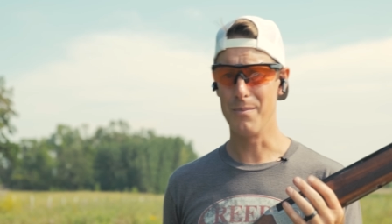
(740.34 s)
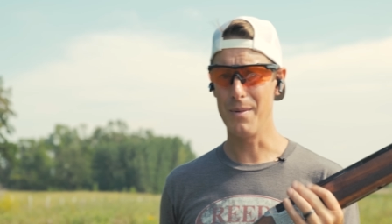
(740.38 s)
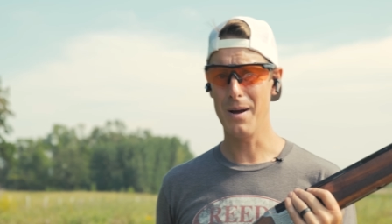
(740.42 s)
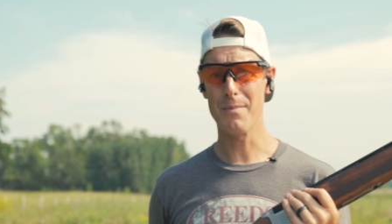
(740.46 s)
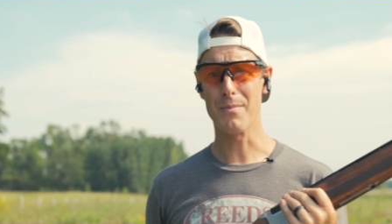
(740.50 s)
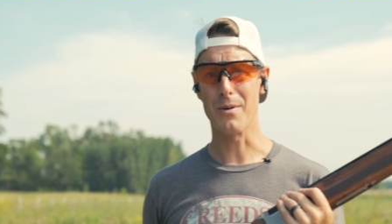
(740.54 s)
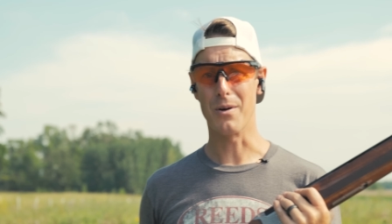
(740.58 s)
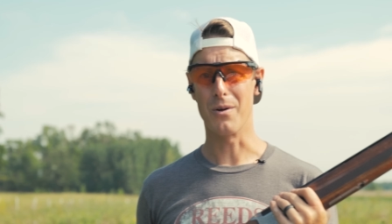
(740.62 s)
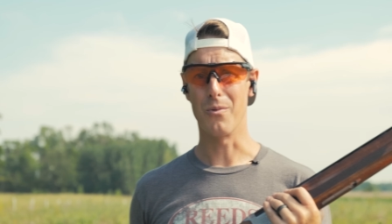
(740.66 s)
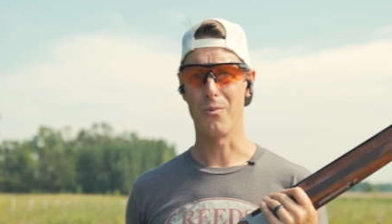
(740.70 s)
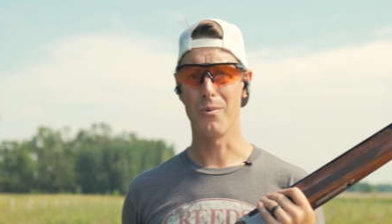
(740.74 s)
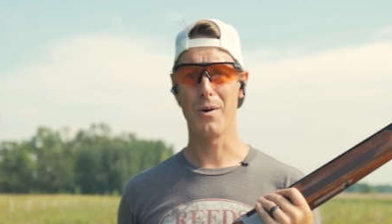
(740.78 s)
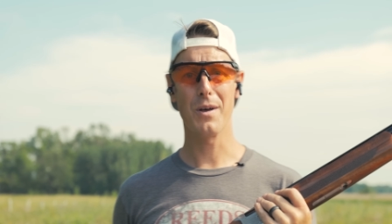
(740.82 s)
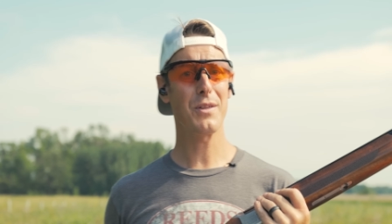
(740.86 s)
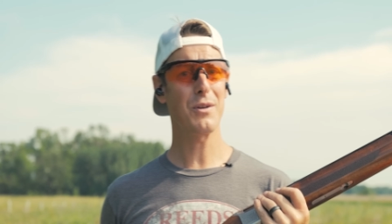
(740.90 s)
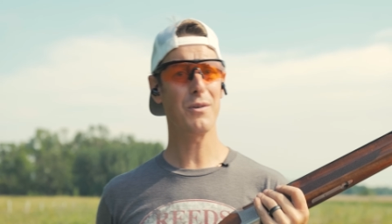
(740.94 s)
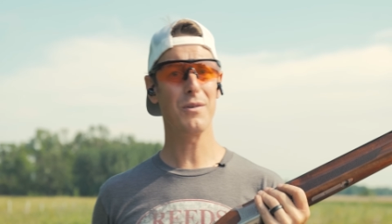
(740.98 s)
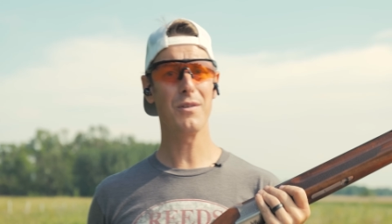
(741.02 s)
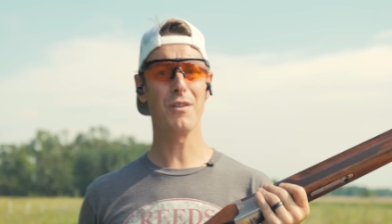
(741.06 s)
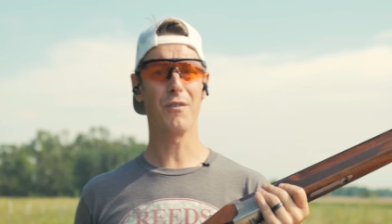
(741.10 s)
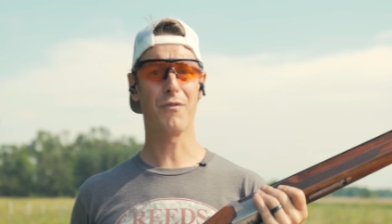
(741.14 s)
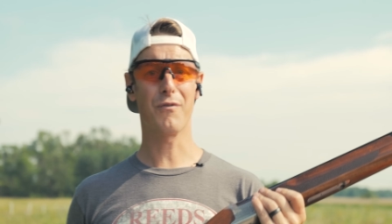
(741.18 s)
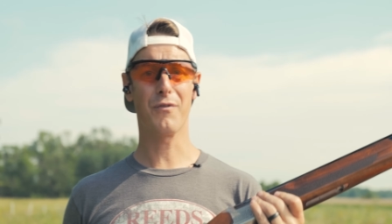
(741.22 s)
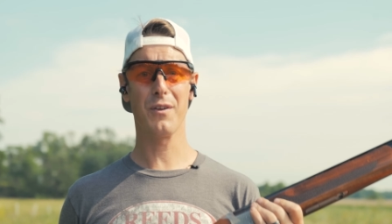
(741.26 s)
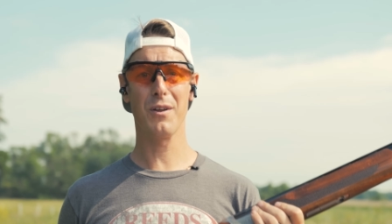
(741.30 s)
remember, whether
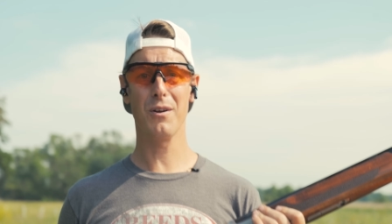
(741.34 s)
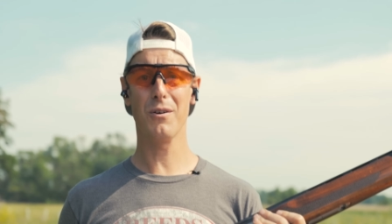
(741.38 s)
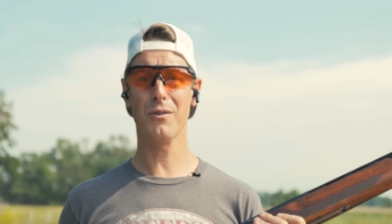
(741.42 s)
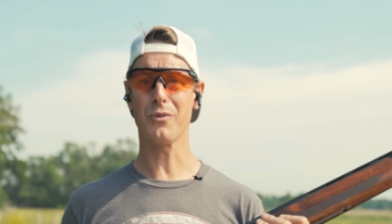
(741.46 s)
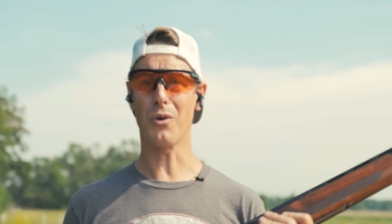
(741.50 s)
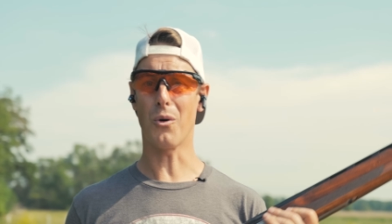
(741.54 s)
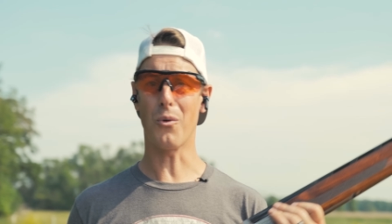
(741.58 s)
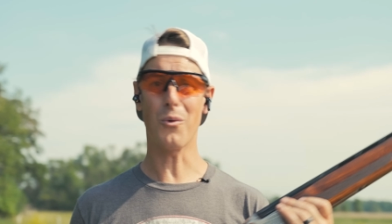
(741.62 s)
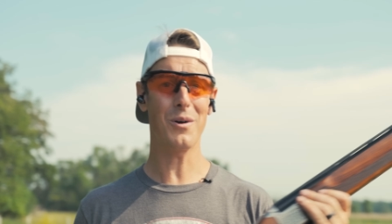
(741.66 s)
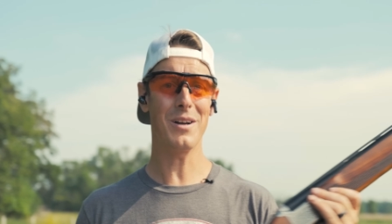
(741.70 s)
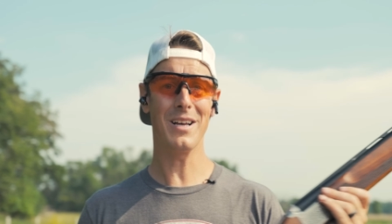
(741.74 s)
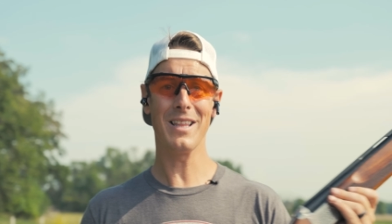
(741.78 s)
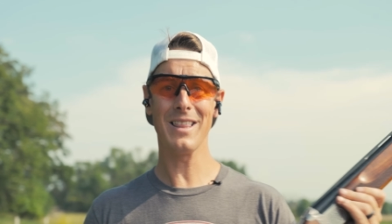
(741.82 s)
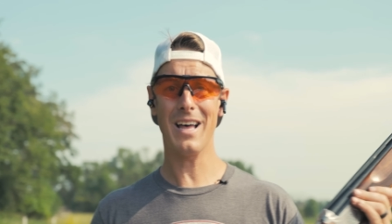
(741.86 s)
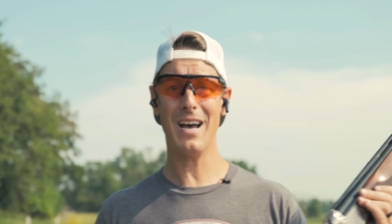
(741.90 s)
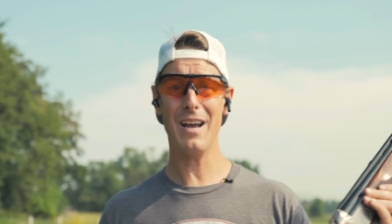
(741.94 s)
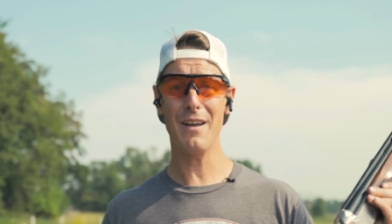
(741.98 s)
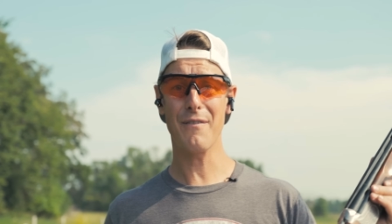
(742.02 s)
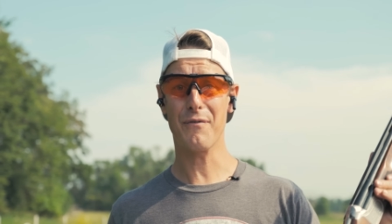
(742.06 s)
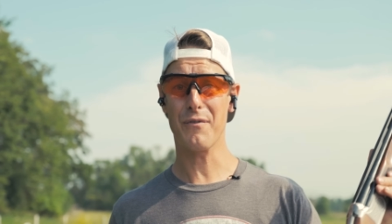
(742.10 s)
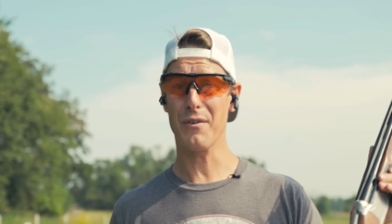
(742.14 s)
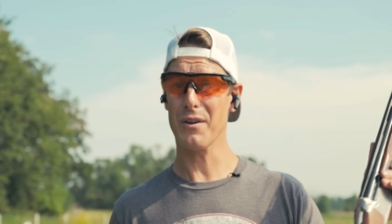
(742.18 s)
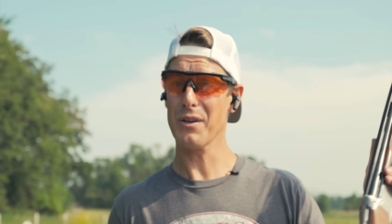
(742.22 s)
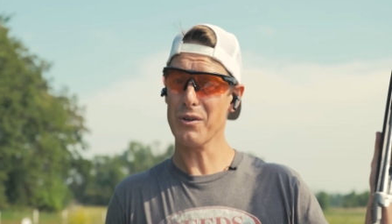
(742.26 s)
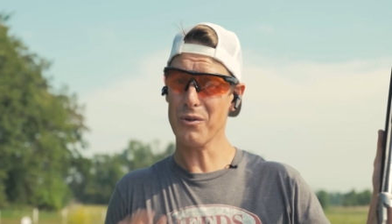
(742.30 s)
you're in the field or in
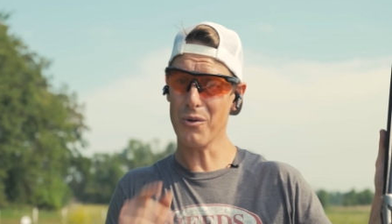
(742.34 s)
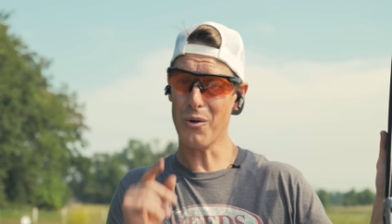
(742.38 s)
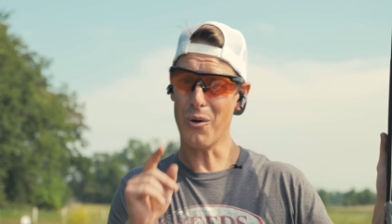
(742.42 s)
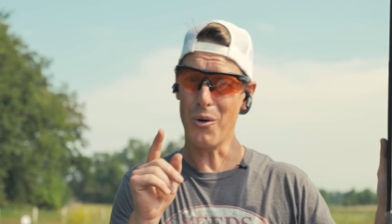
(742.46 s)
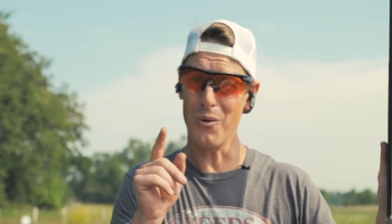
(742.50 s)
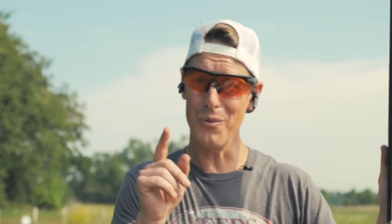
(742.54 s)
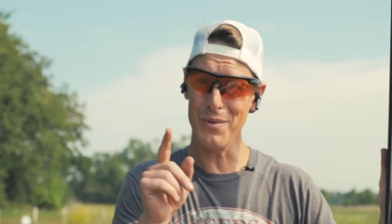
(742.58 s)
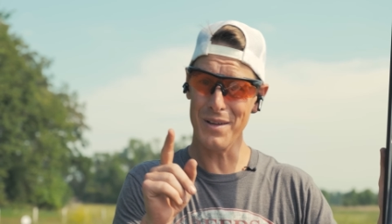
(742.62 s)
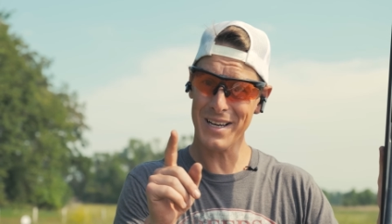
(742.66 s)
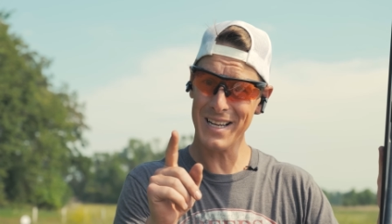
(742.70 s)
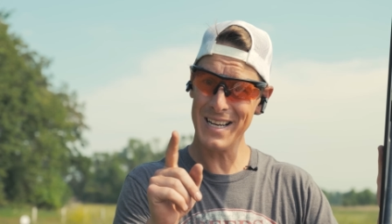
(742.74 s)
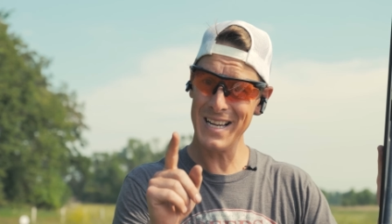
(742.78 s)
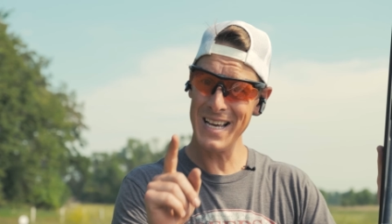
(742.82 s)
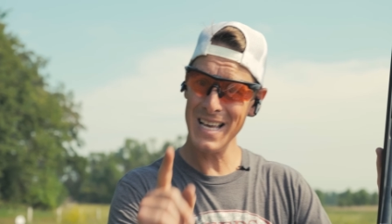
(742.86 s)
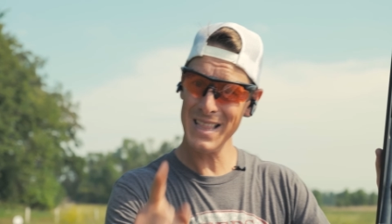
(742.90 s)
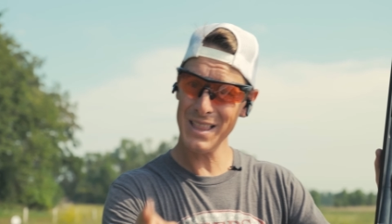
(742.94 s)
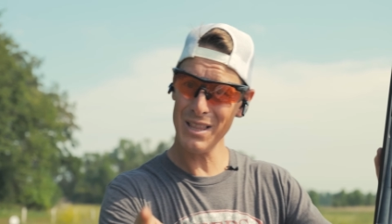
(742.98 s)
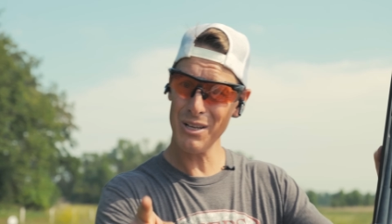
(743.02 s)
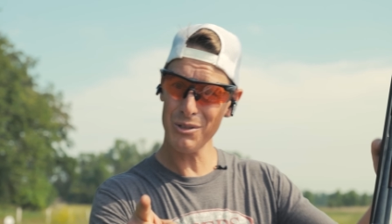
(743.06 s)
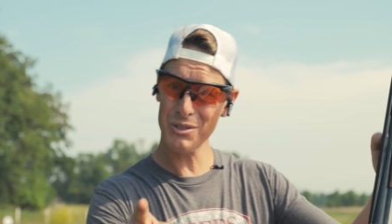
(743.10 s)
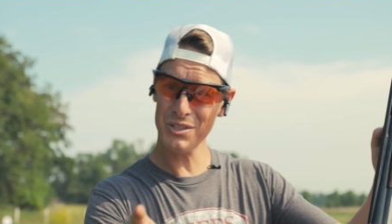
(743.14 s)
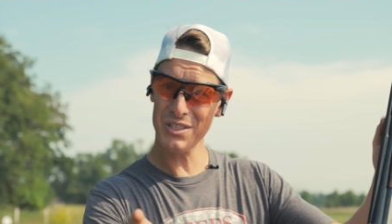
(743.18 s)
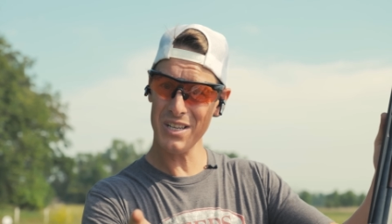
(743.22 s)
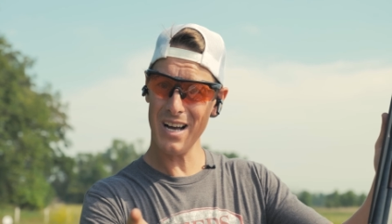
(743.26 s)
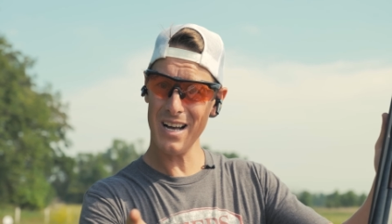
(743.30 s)
life, you're only gonna hit
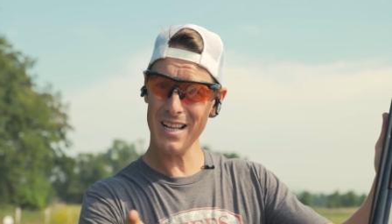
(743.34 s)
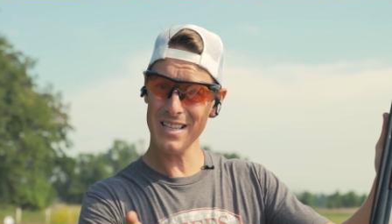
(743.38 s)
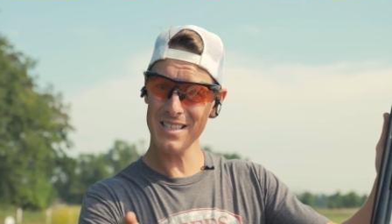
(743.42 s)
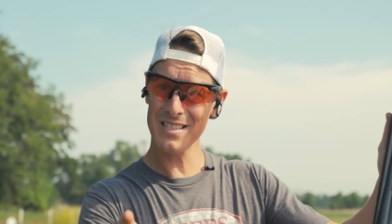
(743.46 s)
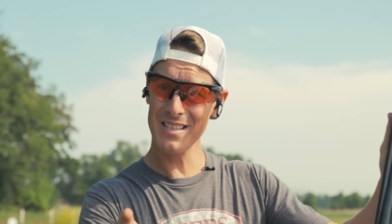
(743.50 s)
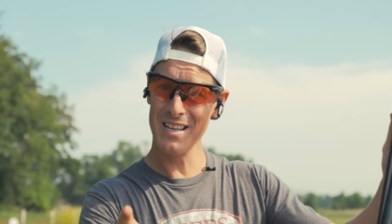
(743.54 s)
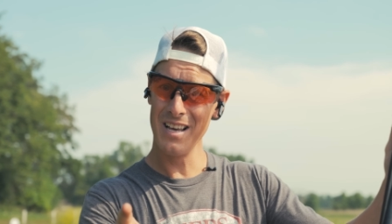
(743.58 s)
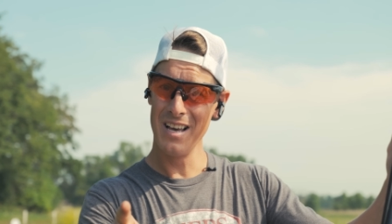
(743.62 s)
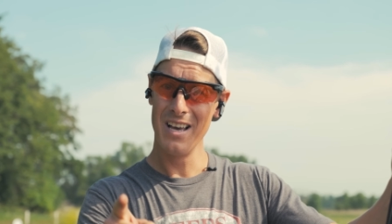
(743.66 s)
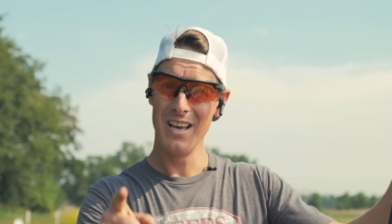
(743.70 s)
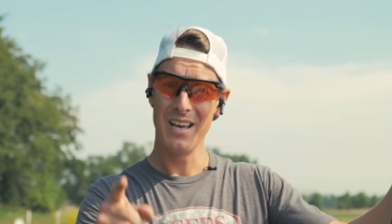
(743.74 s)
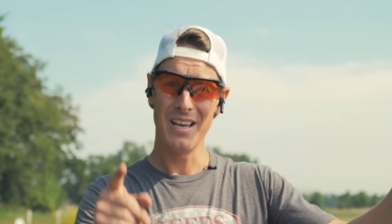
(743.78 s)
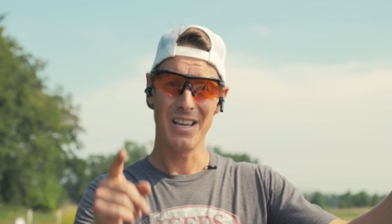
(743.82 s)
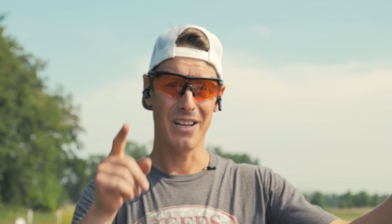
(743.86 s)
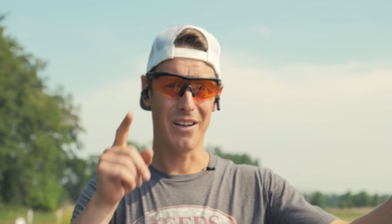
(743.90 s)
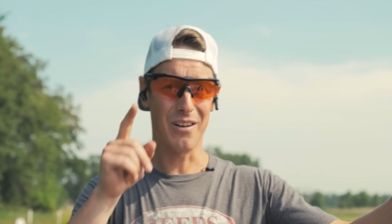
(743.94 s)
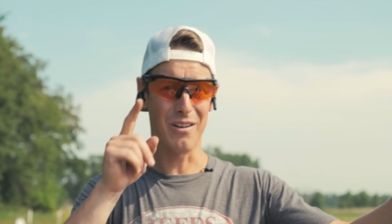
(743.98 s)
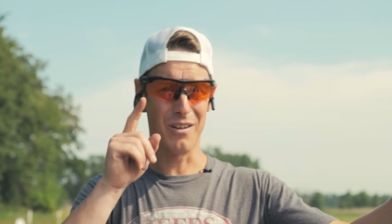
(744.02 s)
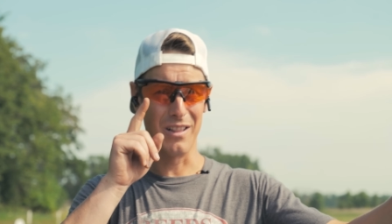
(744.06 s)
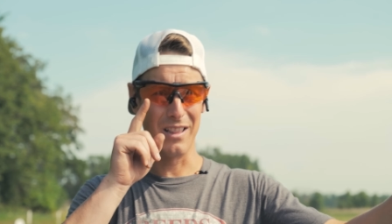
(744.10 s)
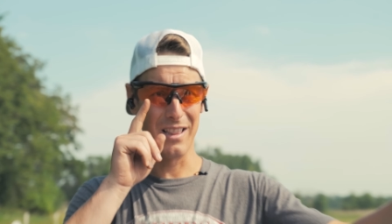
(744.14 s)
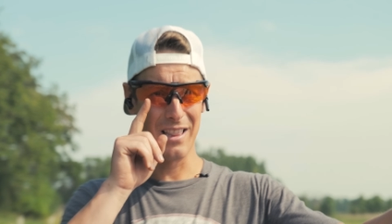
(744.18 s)
those shots you're